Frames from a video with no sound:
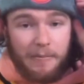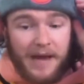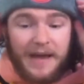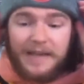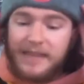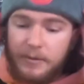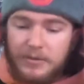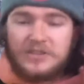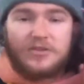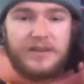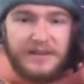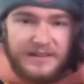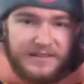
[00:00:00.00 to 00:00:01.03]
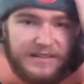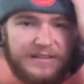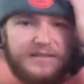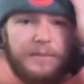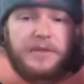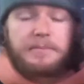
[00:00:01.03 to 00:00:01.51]
And then we started to see
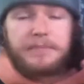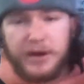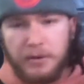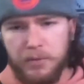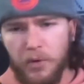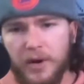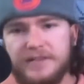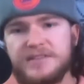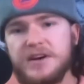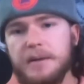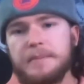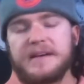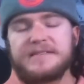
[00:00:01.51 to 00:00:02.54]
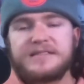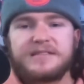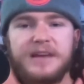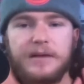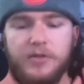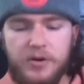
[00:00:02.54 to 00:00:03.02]
some of the bigger boys come into
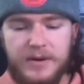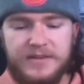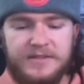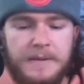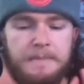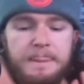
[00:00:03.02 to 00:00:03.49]
St. Louis.